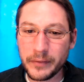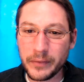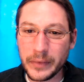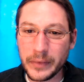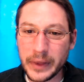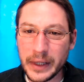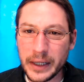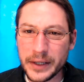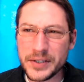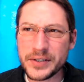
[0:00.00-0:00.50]

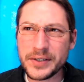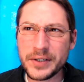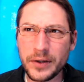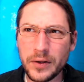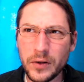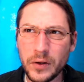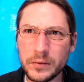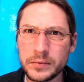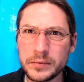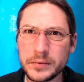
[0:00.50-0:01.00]

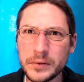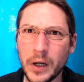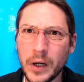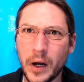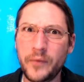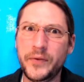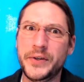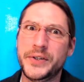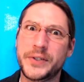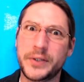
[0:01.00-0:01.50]
still,
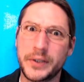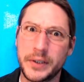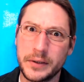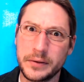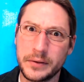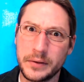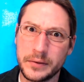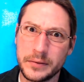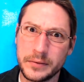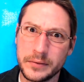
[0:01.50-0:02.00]
obviously,
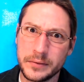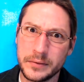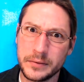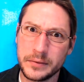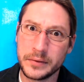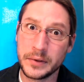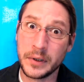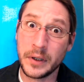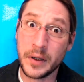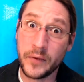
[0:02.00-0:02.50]

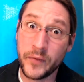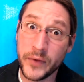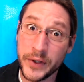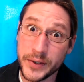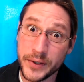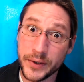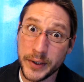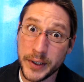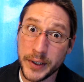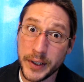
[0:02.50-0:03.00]

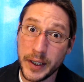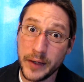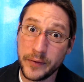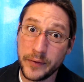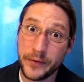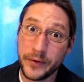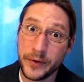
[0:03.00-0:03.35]
if